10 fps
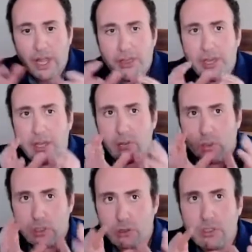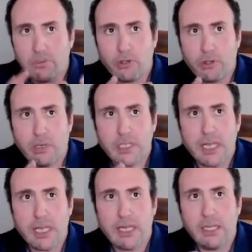The, what's also important to
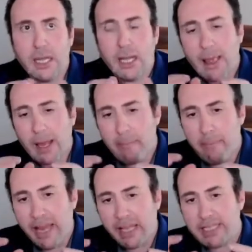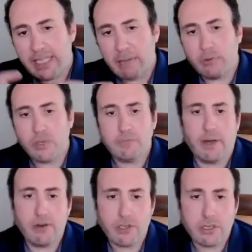understand, maintenance capital
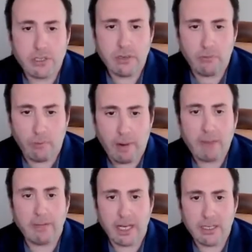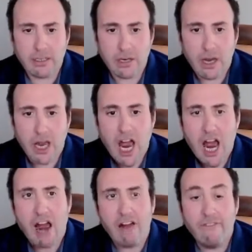expenditures for pipelines
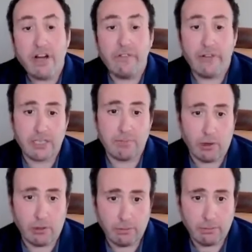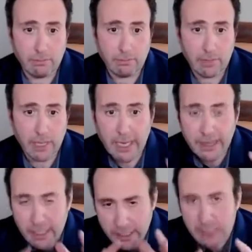are very, very small.
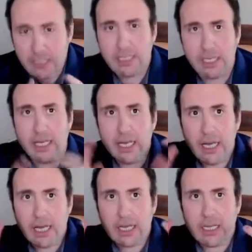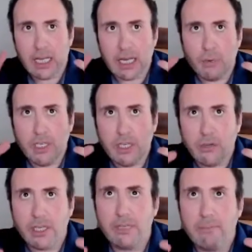And th- this is a like when you
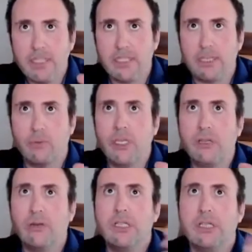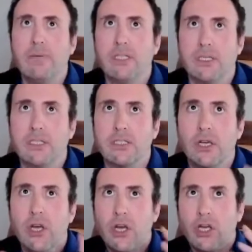look at the business when you look at the business
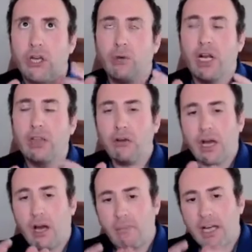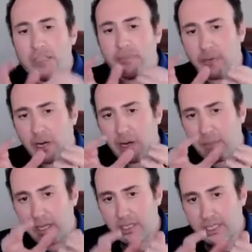you want to look how much uh,
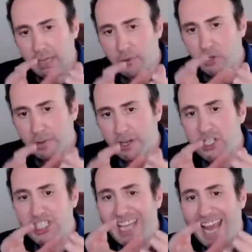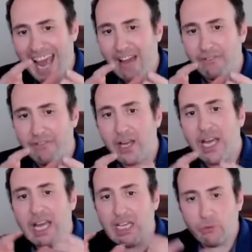maintenance capital expenditures they have
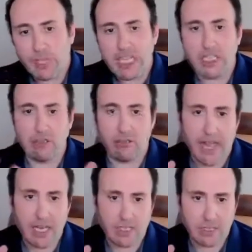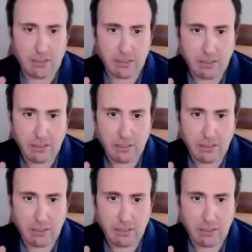in relation to the assets